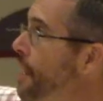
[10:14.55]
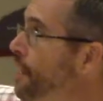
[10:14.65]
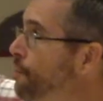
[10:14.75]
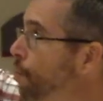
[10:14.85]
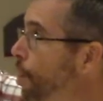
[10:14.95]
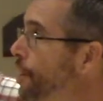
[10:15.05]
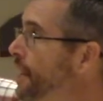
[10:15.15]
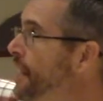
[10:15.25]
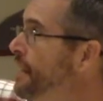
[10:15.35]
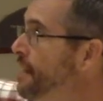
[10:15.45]
He's
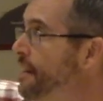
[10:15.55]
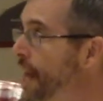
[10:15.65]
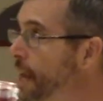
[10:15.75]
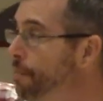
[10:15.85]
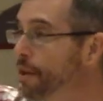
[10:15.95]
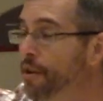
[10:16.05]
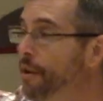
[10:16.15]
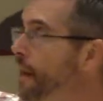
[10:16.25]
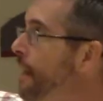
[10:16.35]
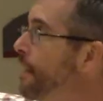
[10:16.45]
working, he's enabling you
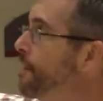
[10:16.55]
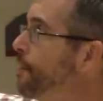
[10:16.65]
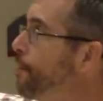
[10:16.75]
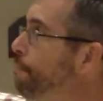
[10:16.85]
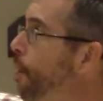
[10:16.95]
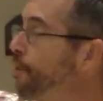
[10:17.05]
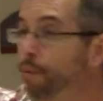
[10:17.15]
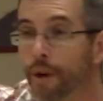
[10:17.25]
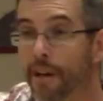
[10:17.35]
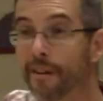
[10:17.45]
to both
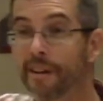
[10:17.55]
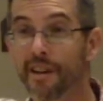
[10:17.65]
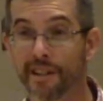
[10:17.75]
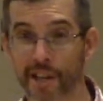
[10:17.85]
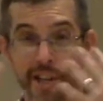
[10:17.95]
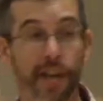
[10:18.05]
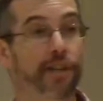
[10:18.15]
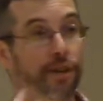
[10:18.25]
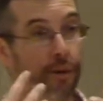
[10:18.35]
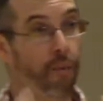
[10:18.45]
will, to
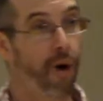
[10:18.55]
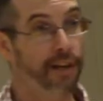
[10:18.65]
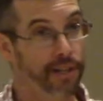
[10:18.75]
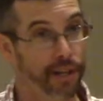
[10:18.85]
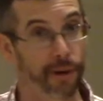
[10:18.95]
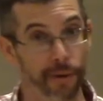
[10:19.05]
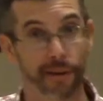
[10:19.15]
change your want to,